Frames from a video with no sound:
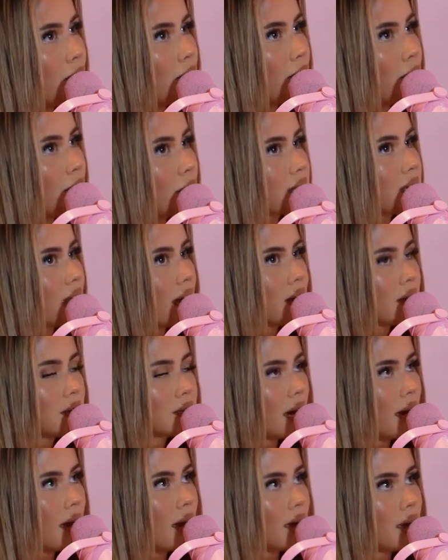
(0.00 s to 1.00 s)
But day to
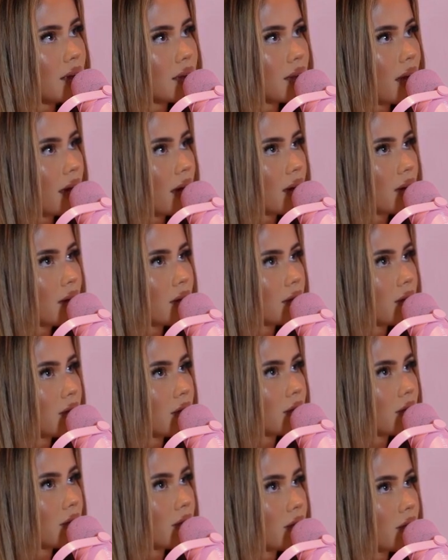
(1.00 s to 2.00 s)
day, like
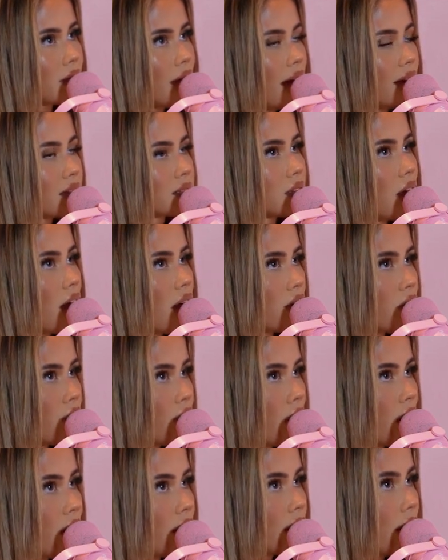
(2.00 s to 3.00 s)
outside of
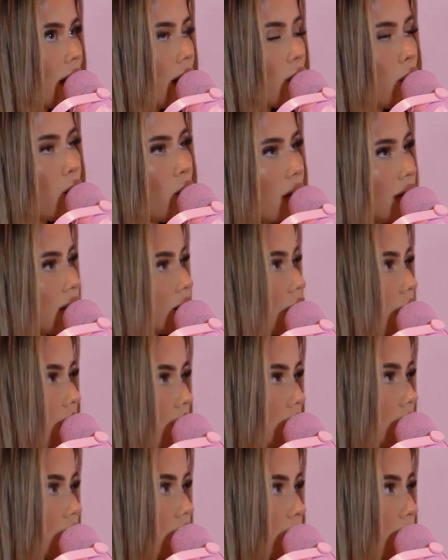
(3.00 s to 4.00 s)
work, I always go
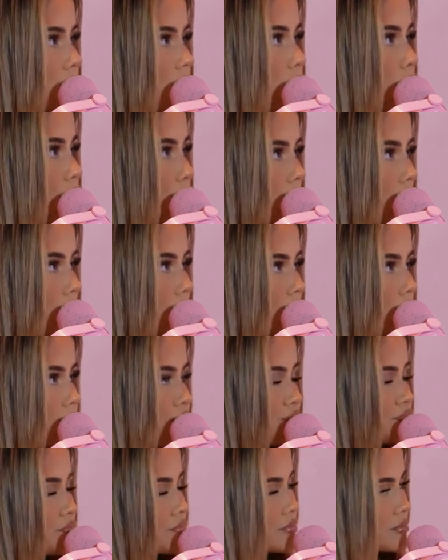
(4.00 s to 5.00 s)
to the gym in the morning.
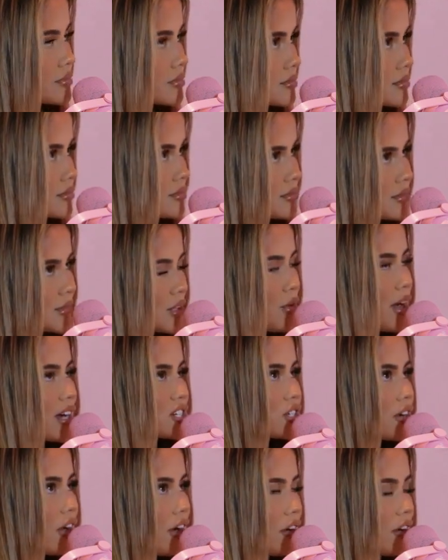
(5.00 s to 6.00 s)

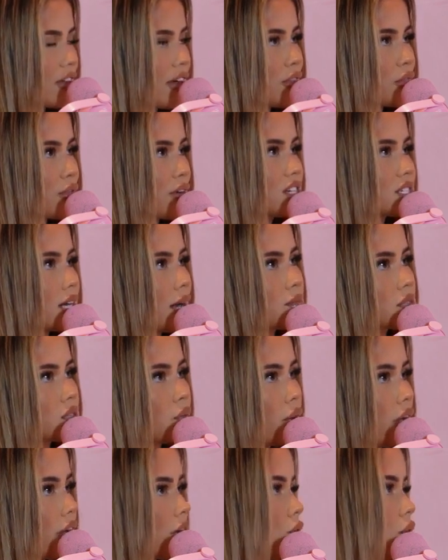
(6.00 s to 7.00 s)
Actually, no, I go like 3 times
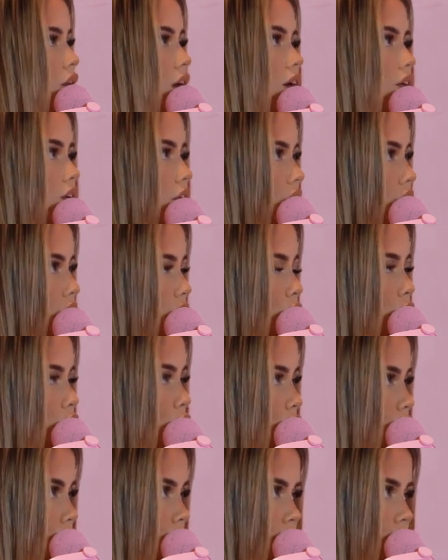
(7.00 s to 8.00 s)
a week, or I'll go for a
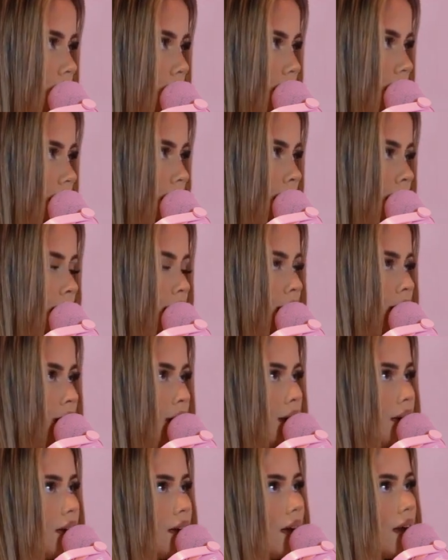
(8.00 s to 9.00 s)
walk or something.
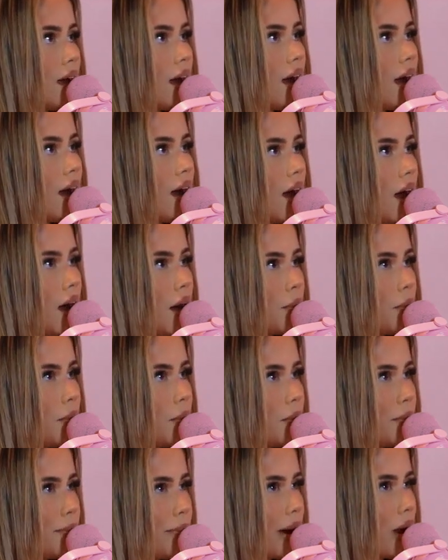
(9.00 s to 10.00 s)

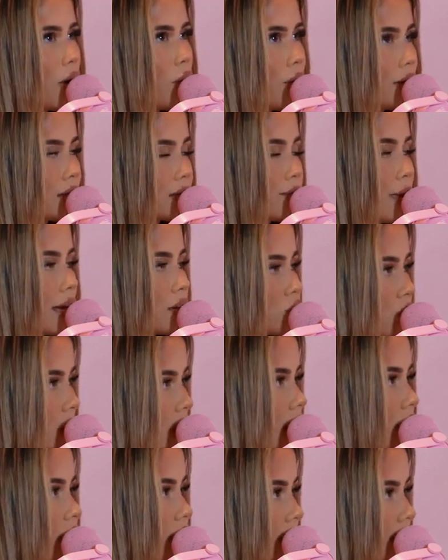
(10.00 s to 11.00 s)
But I always make sure
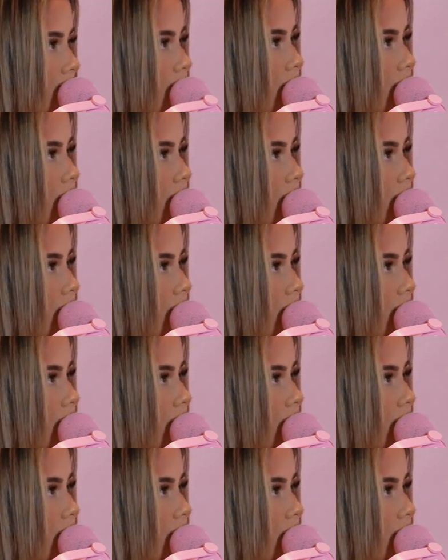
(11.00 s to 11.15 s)
I have that